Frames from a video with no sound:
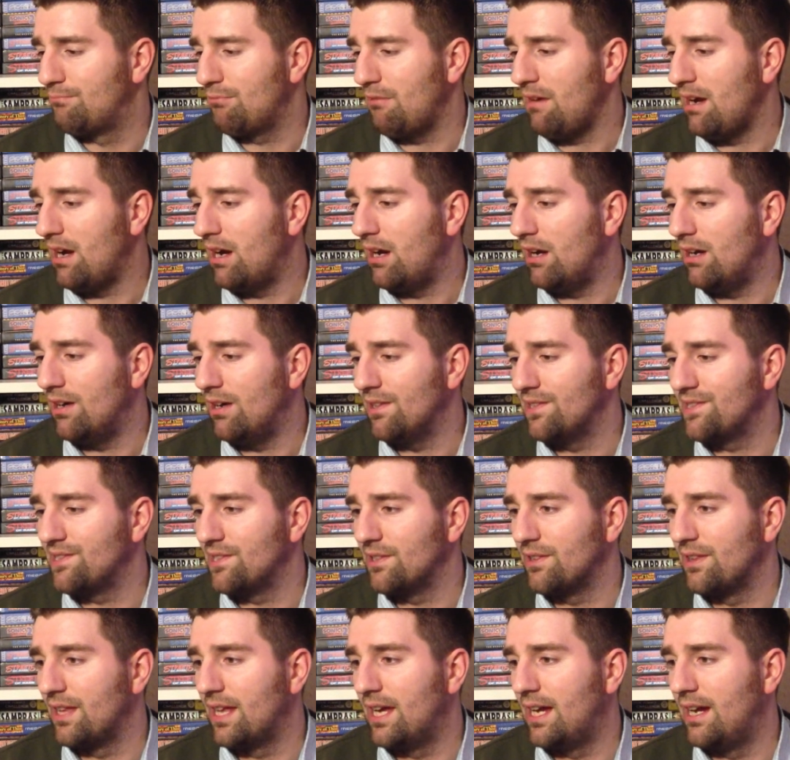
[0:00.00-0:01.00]
Bret
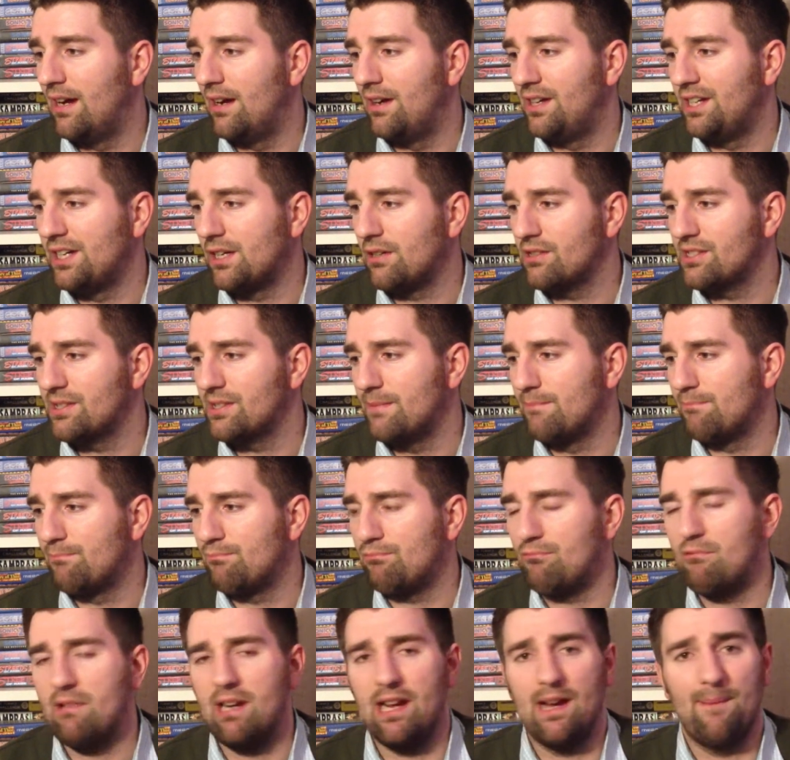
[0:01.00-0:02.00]
Hart's on there, and you've got some
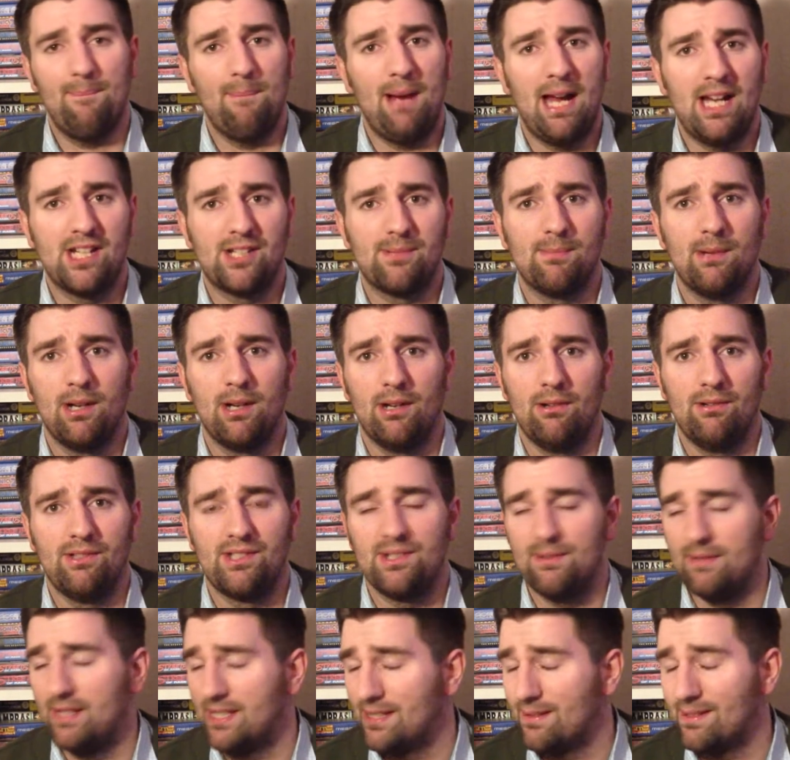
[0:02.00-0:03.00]
brilliant match
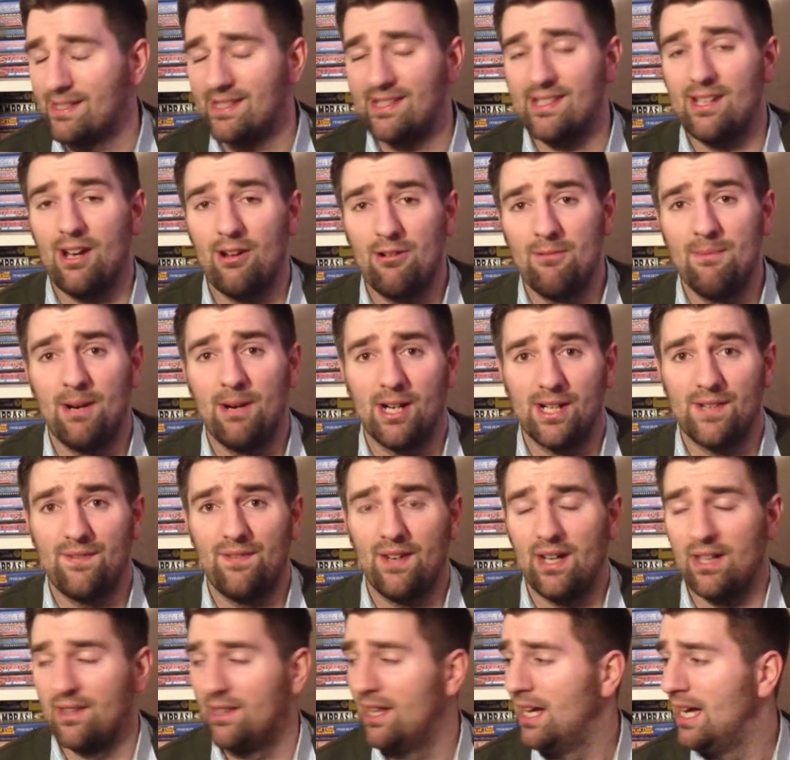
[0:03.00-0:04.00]
modes. It's so much
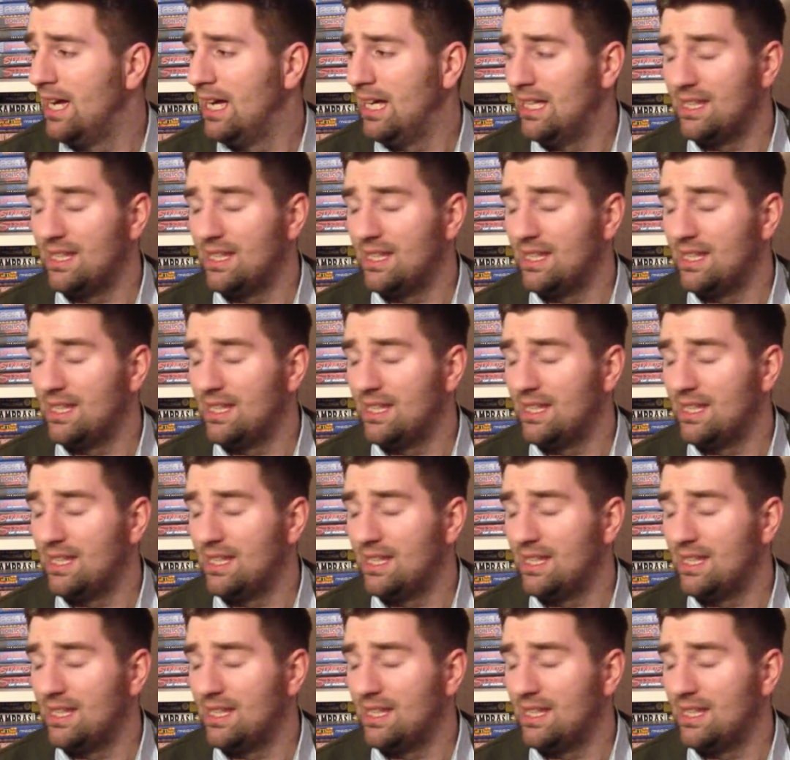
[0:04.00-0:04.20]
fun.